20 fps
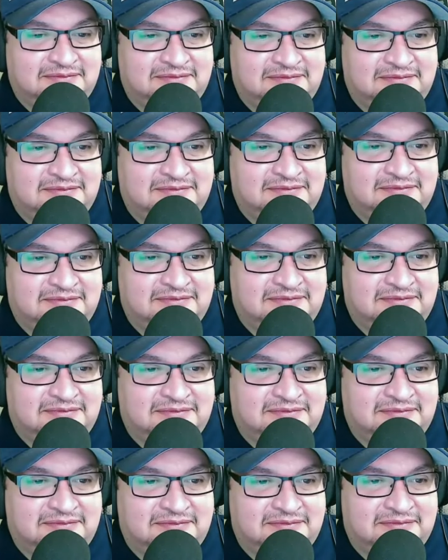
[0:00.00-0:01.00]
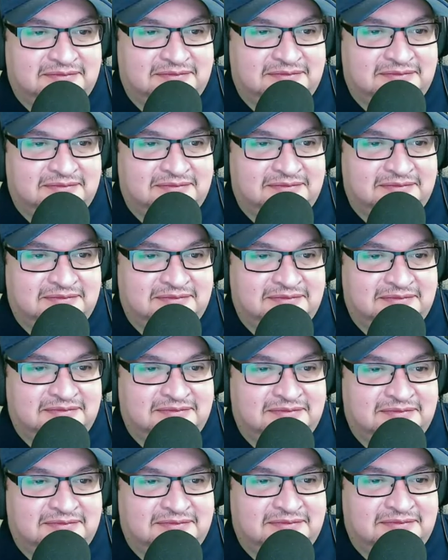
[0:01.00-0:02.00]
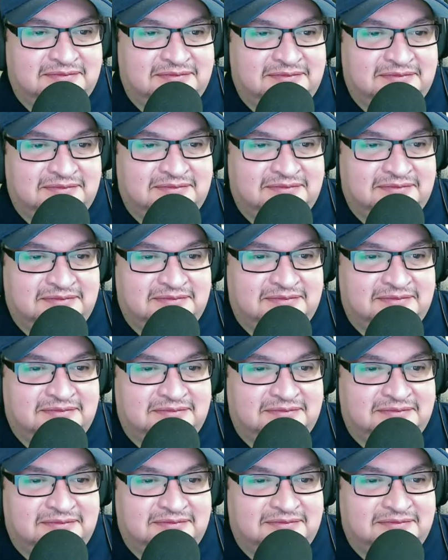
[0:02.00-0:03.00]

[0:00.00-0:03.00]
The person shown says nothing.